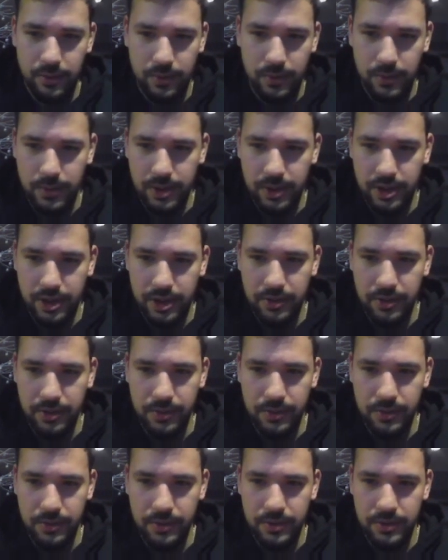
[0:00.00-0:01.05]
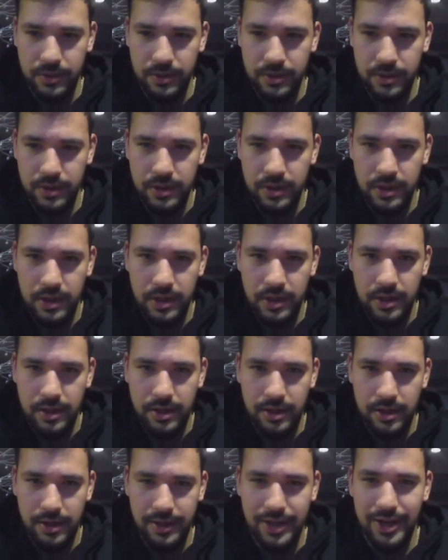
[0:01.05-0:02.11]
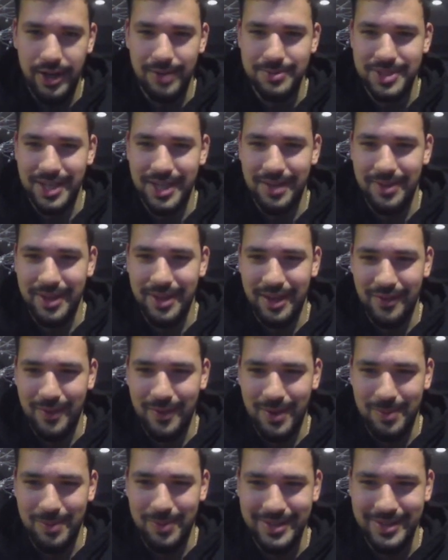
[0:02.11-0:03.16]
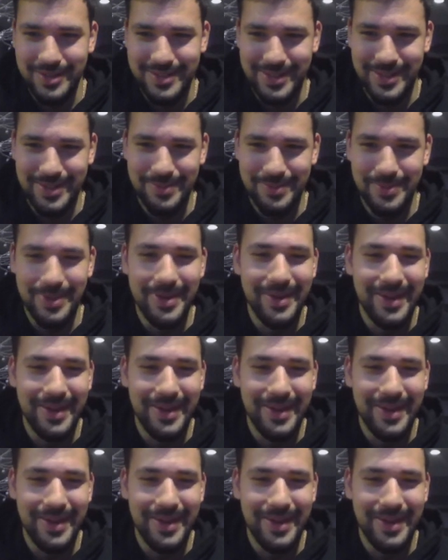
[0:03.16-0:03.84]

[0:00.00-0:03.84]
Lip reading: Well, what could he do? Here I'm saying I think if I want to play Nib,